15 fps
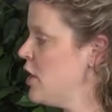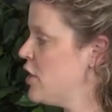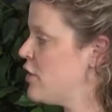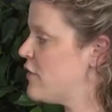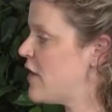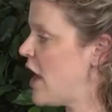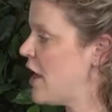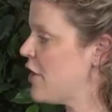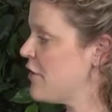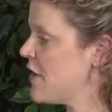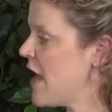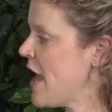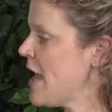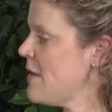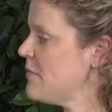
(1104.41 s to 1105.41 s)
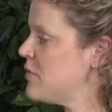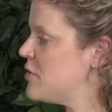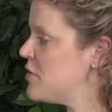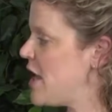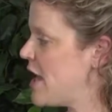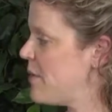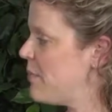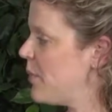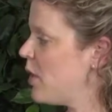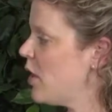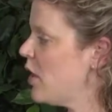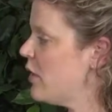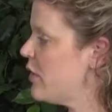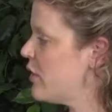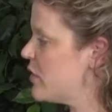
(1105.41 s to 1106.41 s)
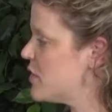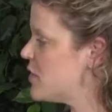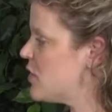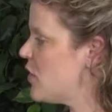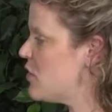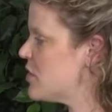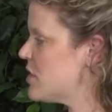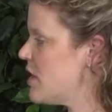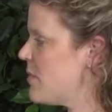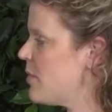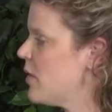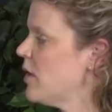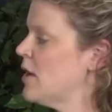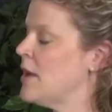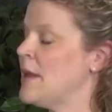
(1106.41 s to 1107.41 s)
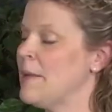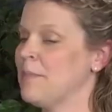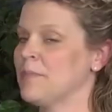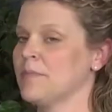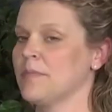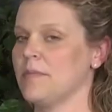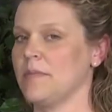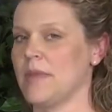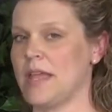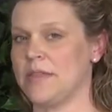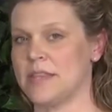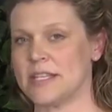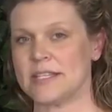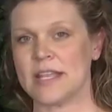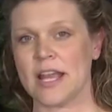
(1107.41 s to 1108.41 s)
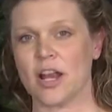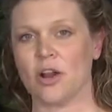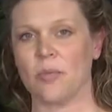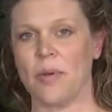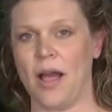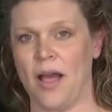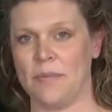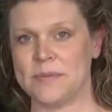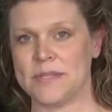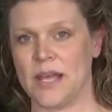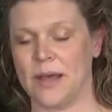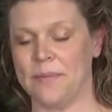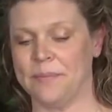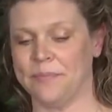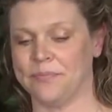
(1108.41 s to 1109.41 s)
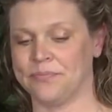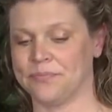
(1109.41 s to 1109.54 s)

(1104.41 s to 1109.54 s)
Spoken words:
you've got your name, your date of birth, your social number, and this error pops up.